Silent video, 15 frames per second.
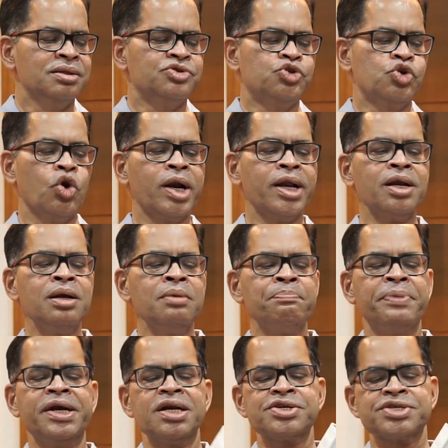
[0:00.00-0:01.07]
Jordan
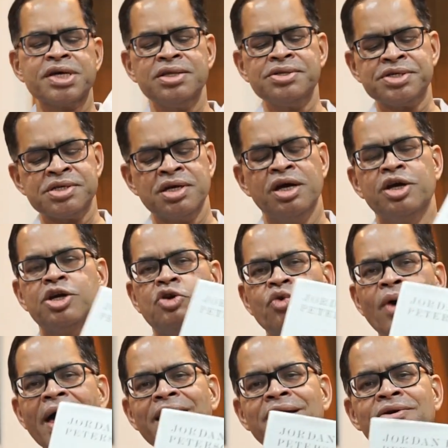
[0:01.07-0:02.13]
Peterson's
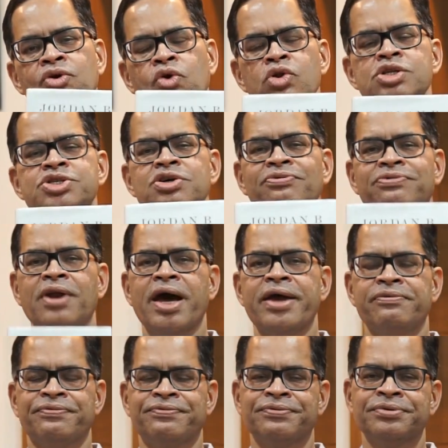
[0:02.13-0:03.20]
12 Rules of
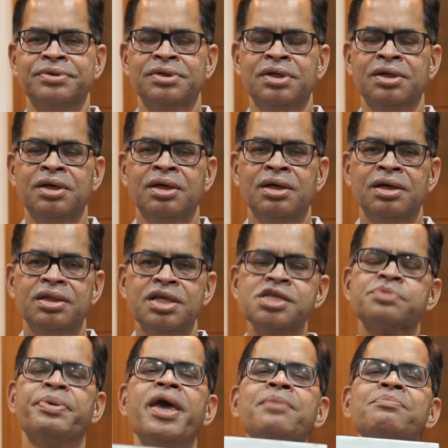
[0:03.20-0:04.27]
Life.
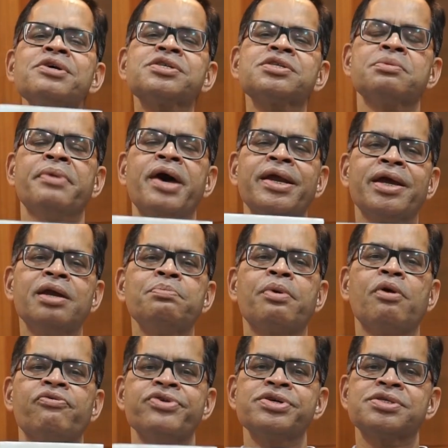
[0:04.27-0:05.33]
This famous American
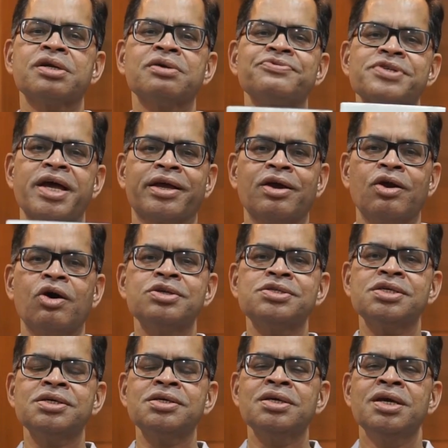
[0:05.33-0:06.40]
professor of
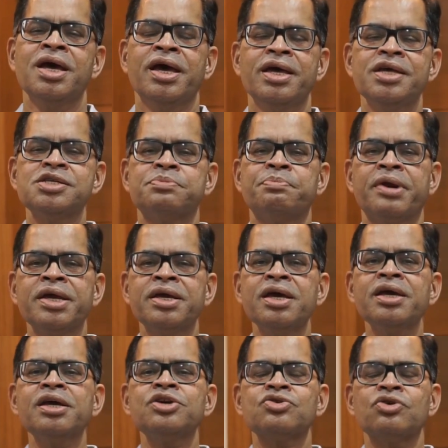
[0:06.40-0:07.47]
psychology is
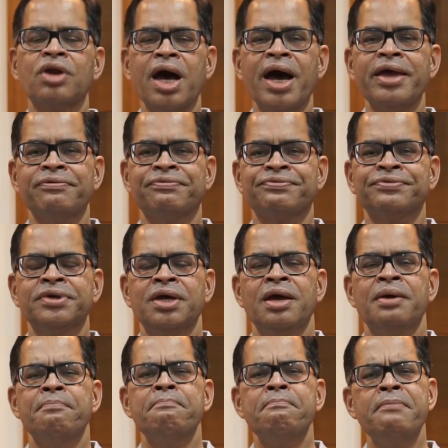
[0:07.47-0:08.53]
bringing into life
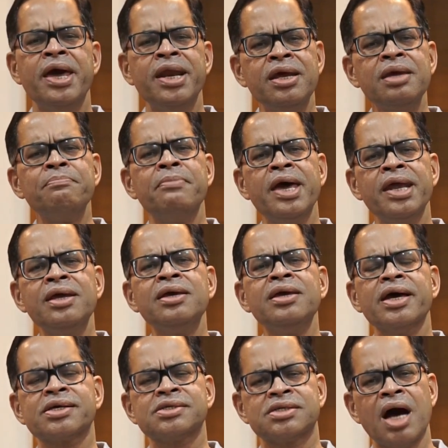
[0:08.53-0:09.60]

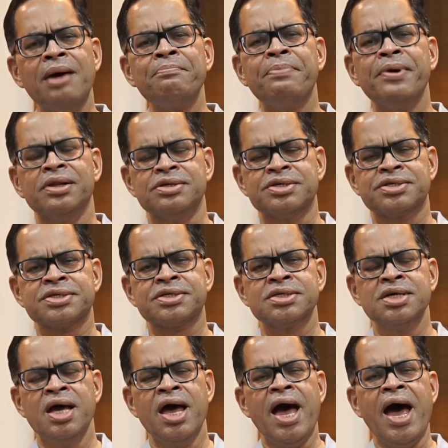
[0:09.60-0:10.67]
many examples
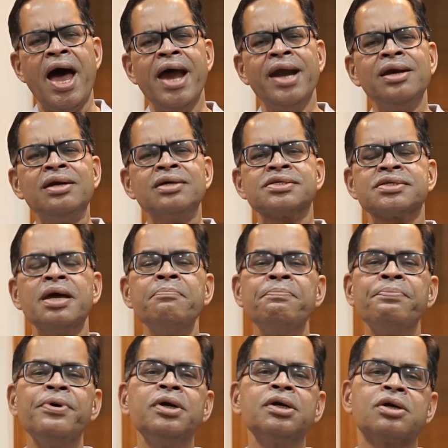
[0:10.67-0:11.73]
and
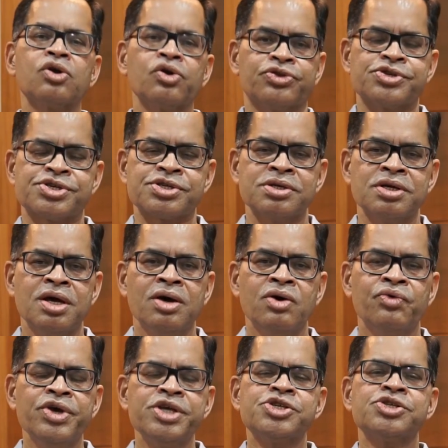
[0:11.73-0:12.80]
simple truths
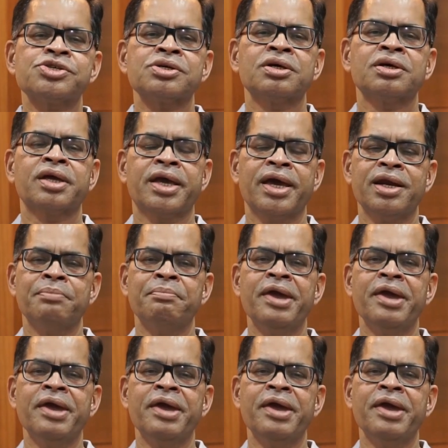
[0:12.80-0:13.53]
which can